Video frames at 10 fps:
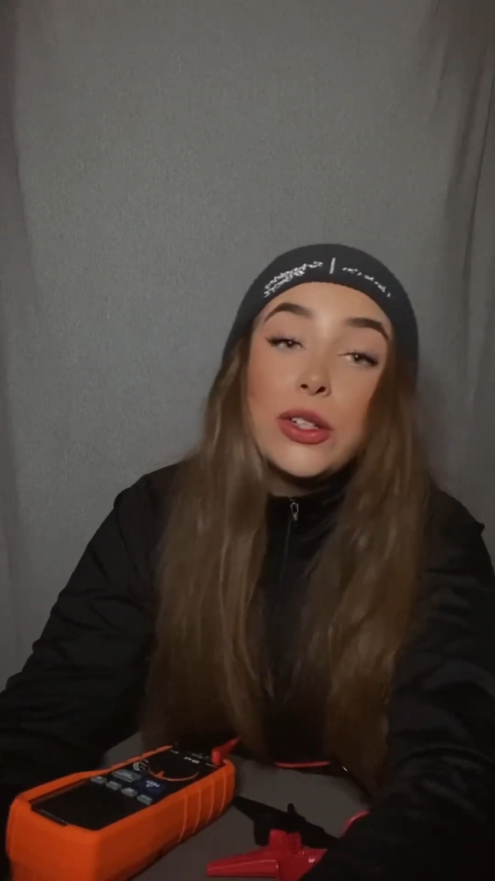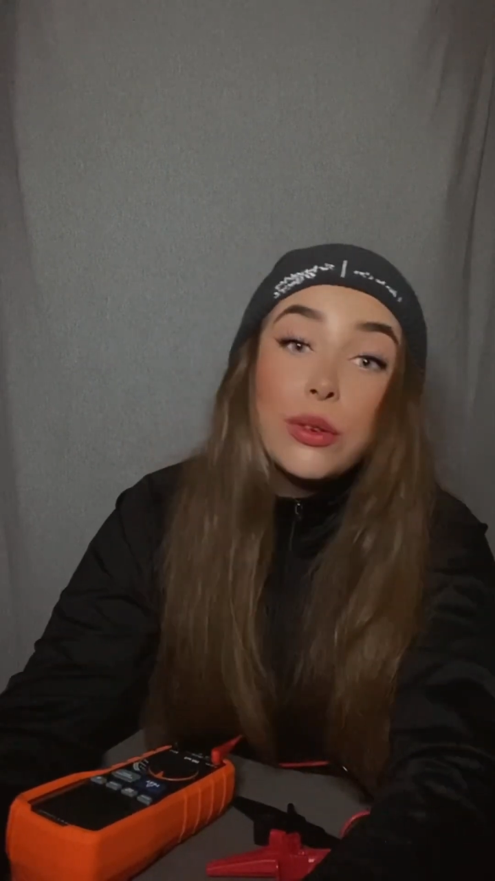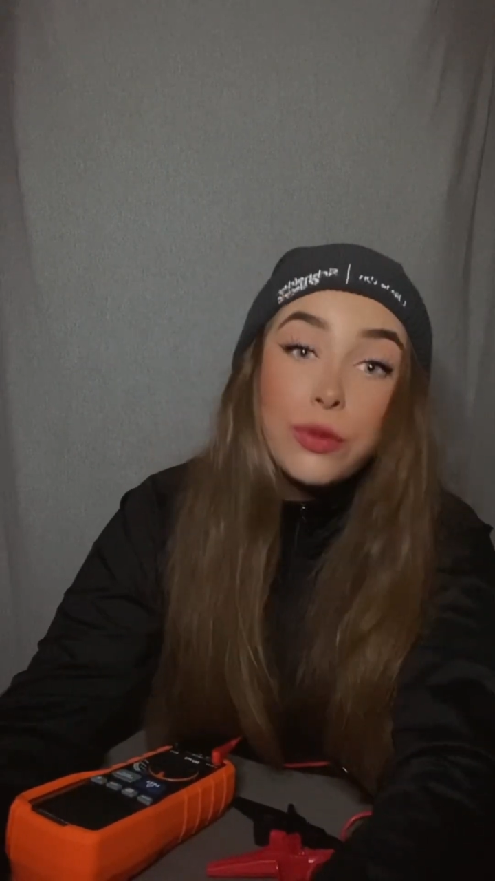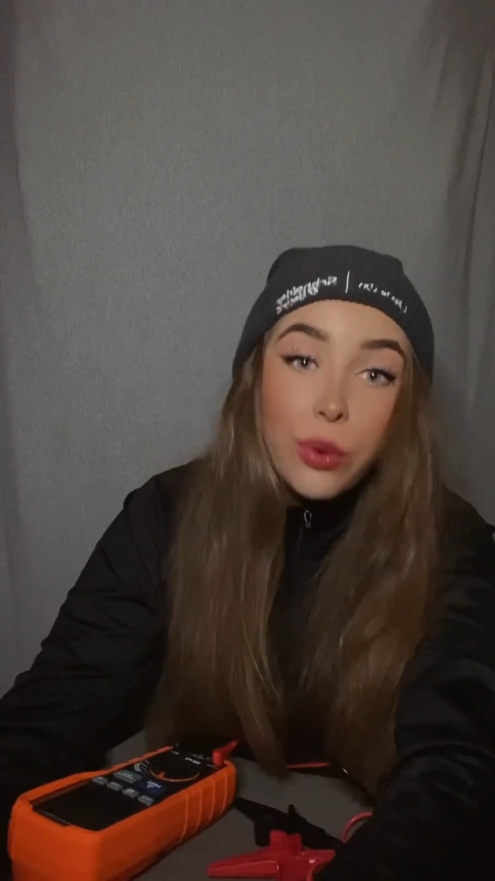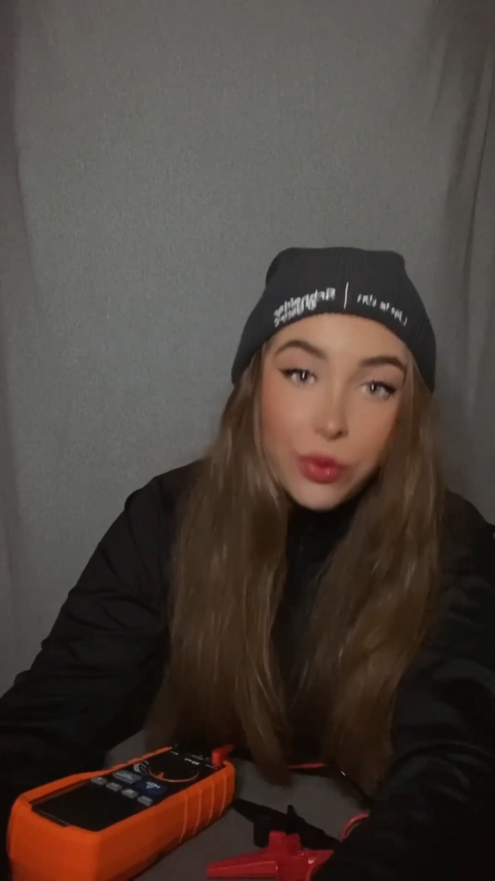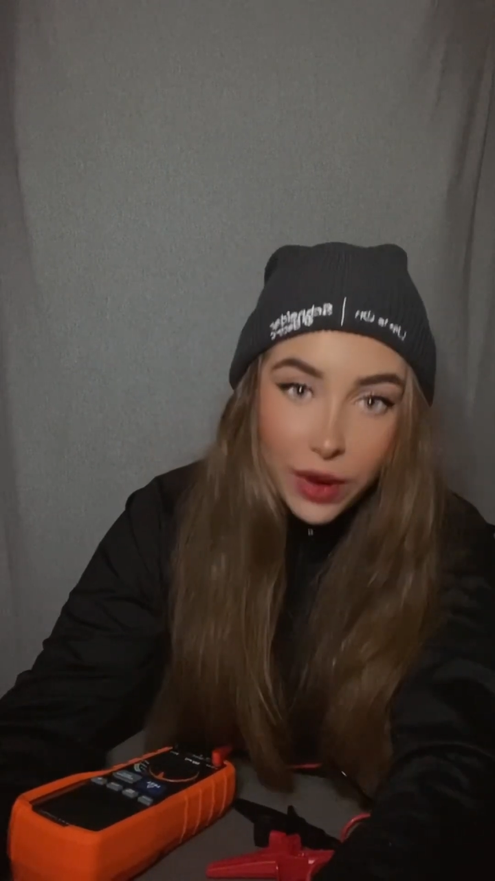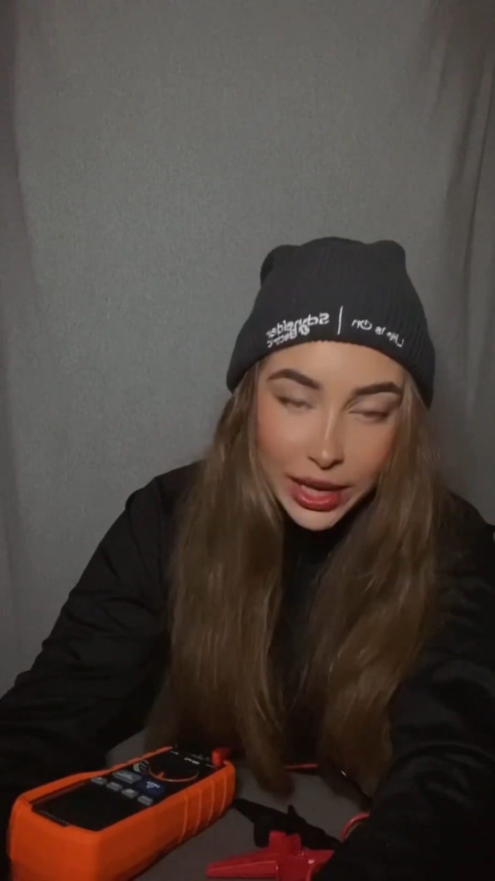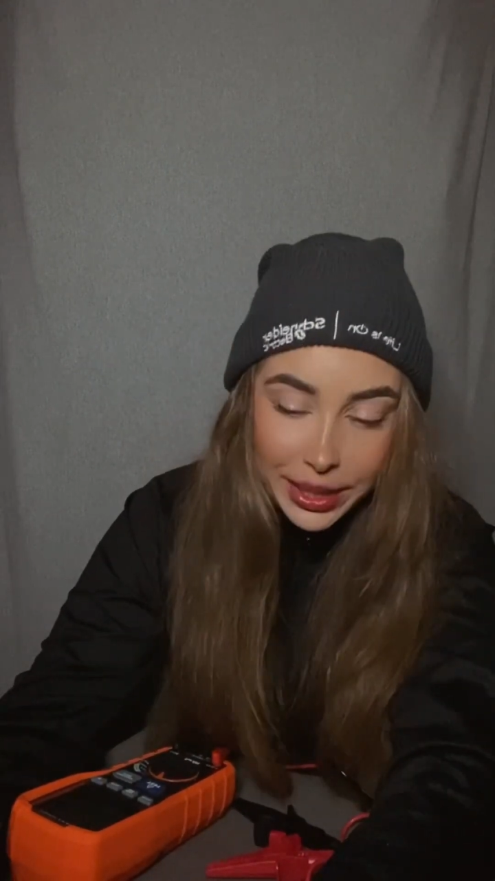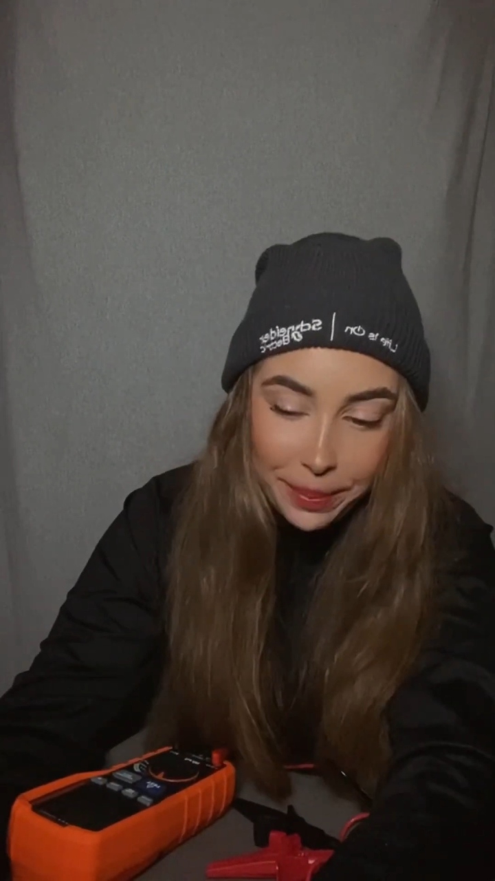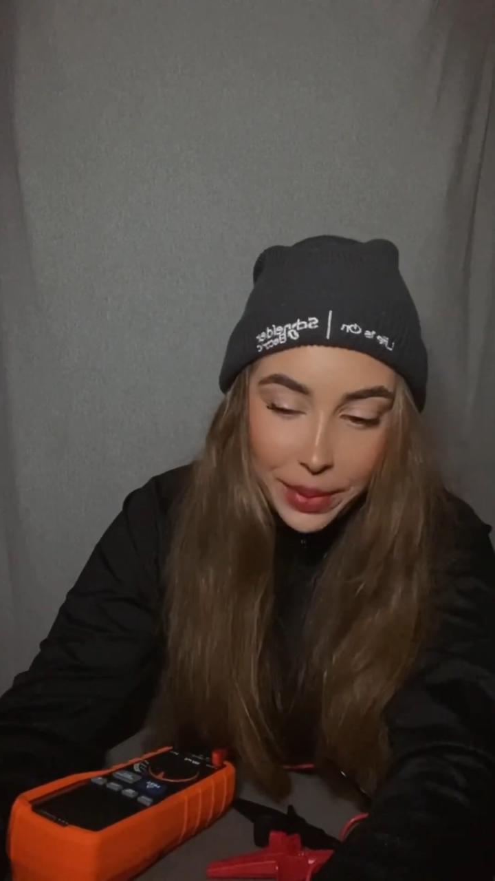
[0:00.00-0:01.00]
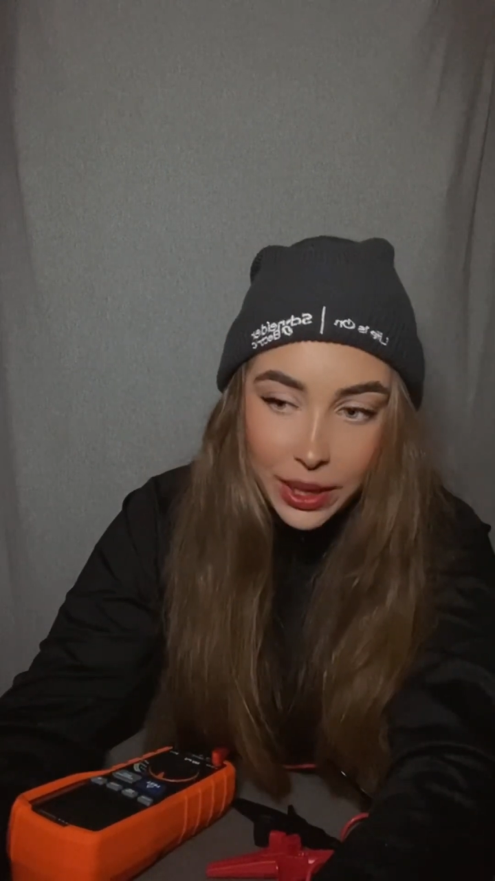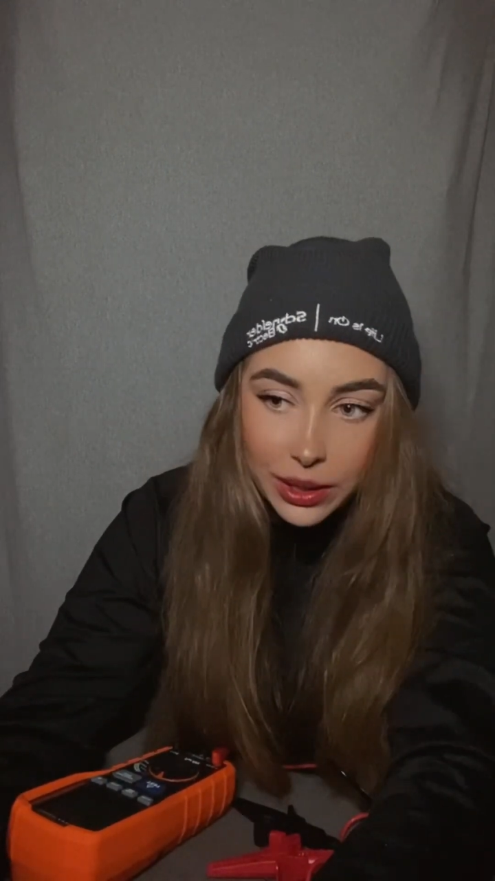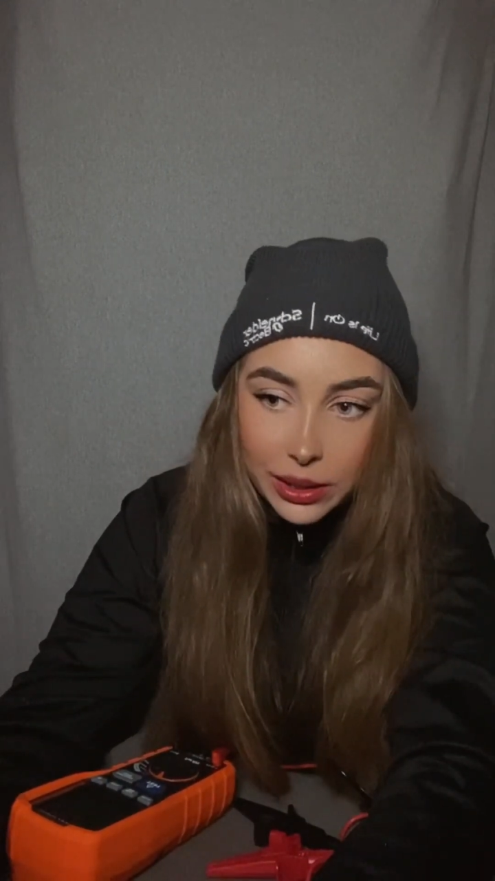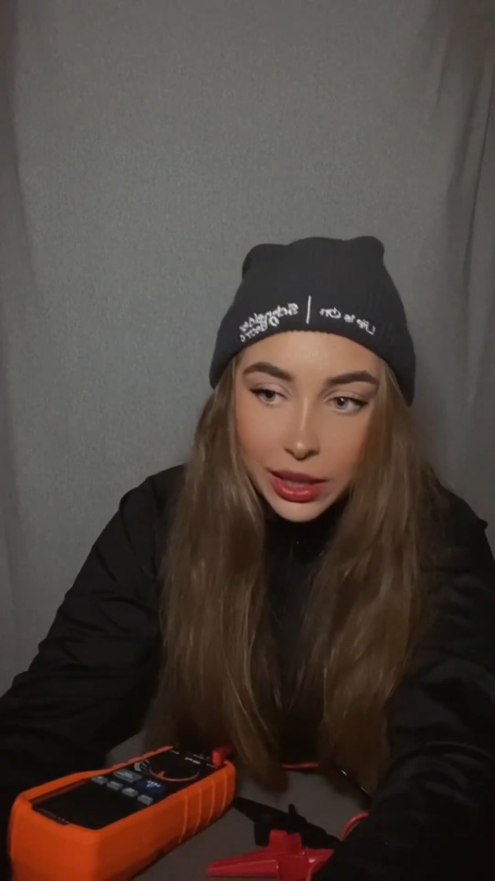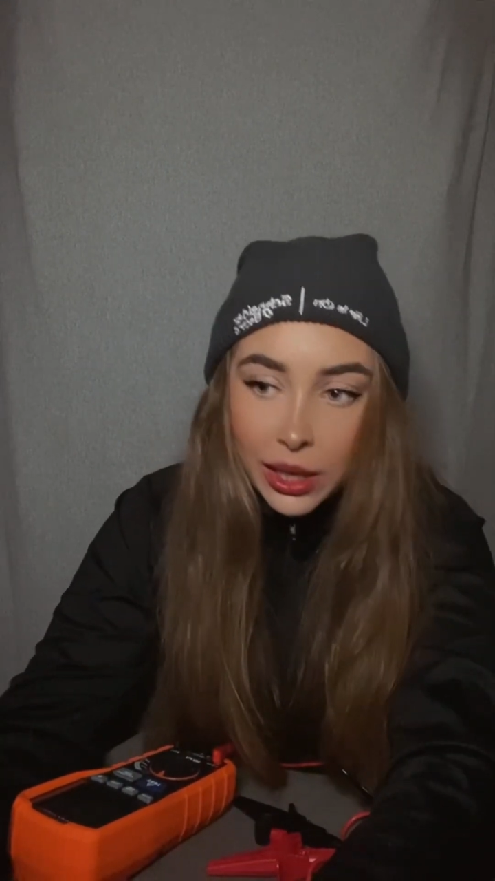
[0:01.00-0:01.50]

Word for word: your fault finding, because